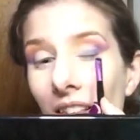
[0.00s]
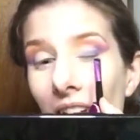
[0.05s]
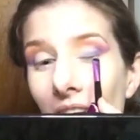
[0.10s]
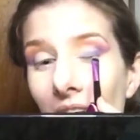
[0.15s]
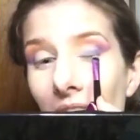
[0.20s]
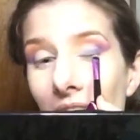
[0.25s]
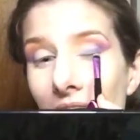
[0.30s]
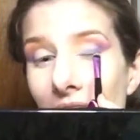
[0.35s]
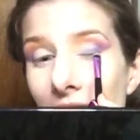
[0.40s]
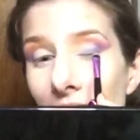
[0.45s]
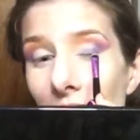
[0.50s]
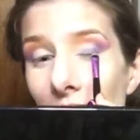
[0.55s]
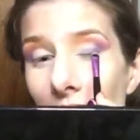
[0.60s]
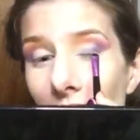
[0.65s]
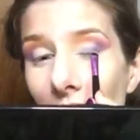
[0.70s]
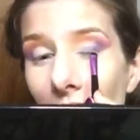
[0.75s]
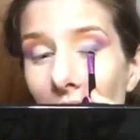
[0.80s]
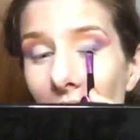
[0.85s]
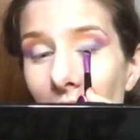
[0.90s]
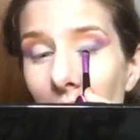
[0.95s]
I do
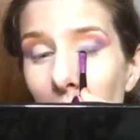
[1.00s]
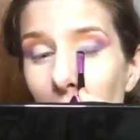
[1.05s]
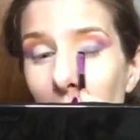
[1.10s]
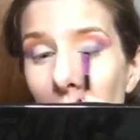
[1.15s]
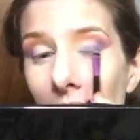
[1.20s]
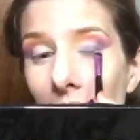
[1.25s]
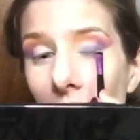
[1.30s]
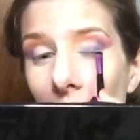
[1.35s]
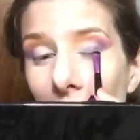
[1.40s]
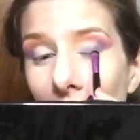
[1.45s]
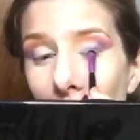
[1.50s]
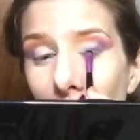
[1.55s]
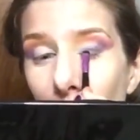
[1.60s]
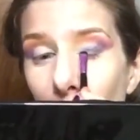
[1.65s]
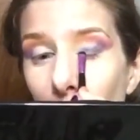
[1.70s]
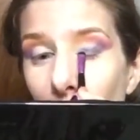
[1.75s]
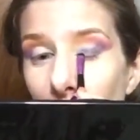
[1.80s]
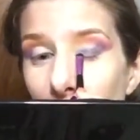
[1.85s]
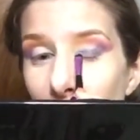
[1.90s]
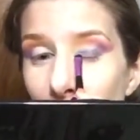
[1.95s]
that when I
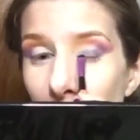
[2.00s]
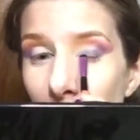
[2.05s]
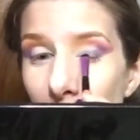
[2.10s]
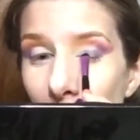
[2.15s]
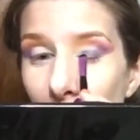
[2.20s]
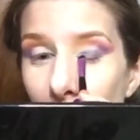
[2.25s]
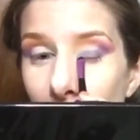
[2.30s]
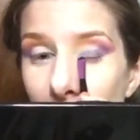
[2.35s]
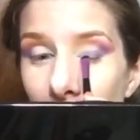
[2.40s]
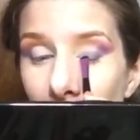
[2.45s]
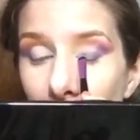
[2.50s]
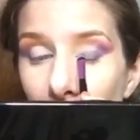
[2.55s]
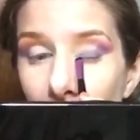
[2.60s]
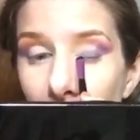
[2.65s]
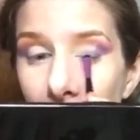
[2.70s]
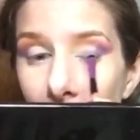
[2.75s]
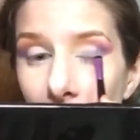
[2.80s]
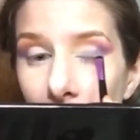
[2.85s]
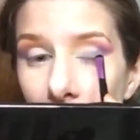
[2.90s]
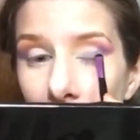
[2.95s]
watch people's
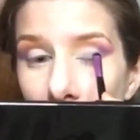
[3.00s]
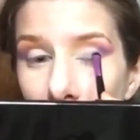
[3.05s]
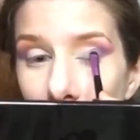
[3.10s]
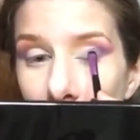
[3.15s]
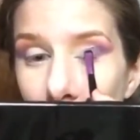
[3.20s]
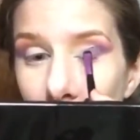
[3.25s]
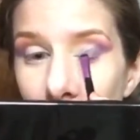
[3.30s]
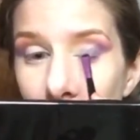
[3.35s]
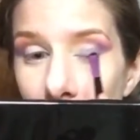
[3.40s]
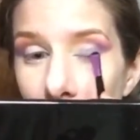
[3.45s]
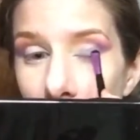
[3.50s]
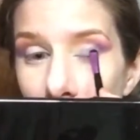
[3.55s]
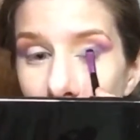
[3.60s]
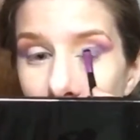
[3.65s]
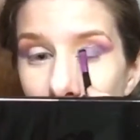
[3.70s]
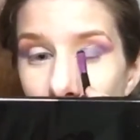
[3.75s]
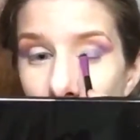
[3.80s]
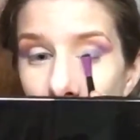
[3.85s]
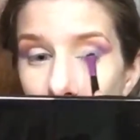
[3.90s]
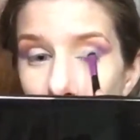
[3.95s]
declutter videos.
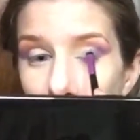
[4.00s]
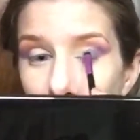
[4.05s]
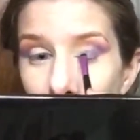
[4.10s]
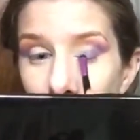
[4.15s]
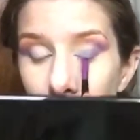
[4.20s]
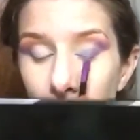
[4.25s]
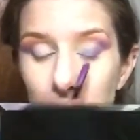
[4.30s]
So,